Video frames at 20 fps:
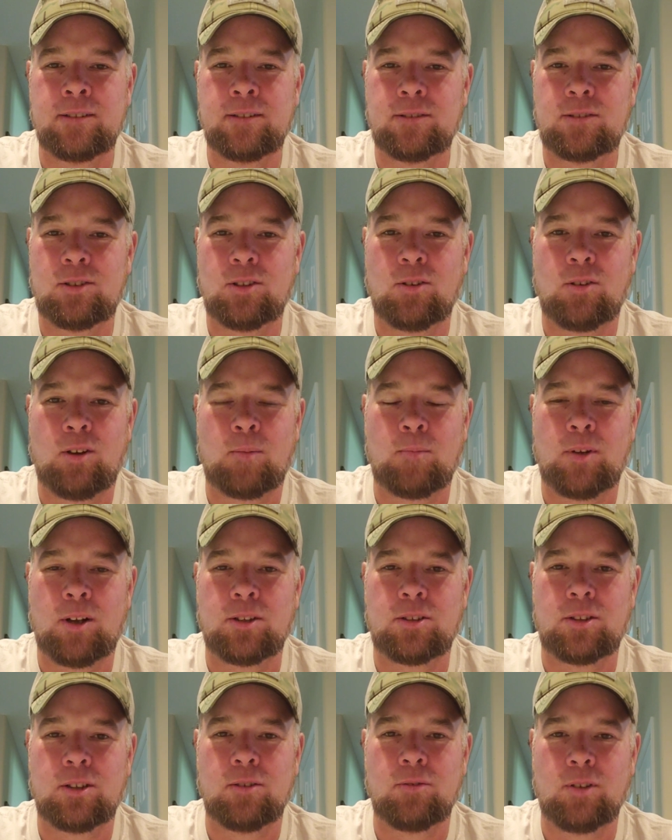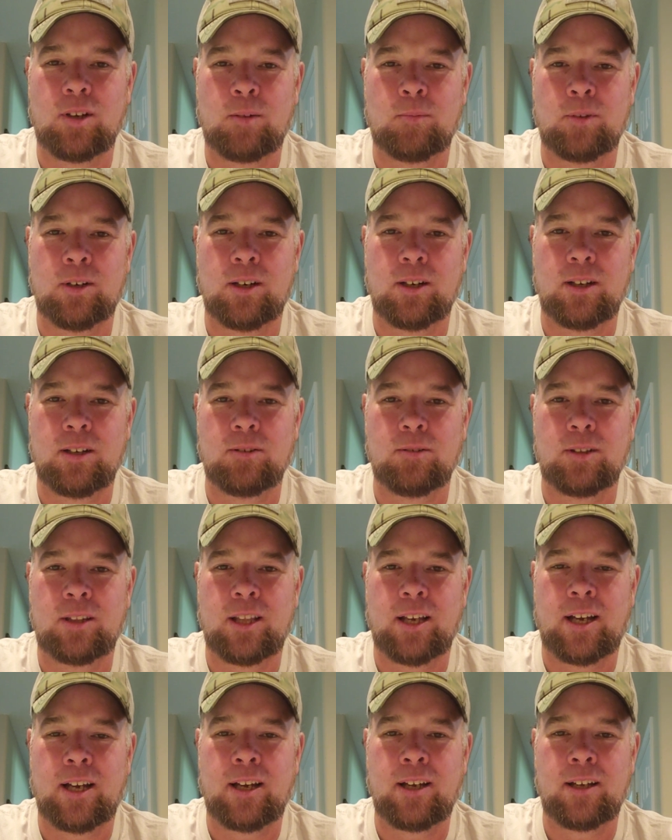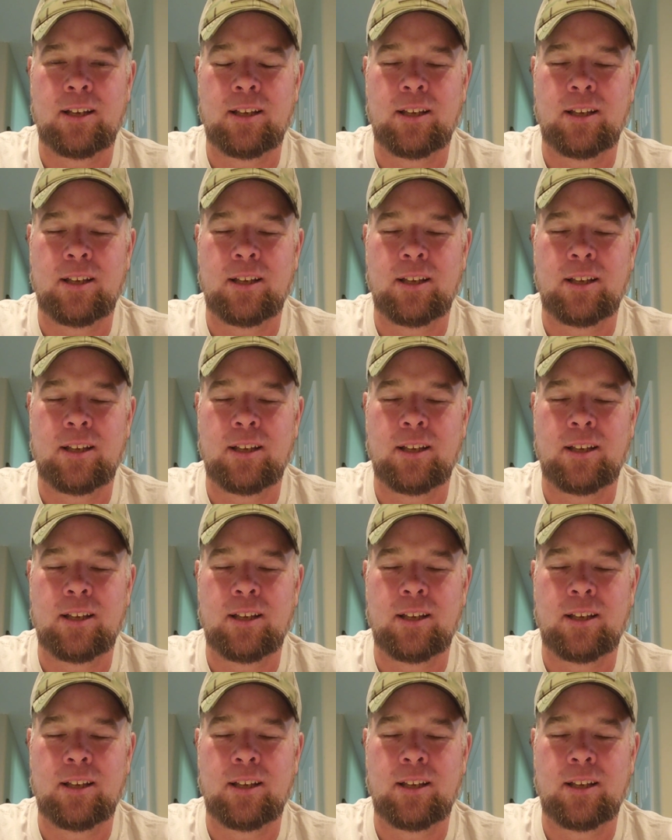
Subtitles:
so I'm not sure what I'm going to do with that.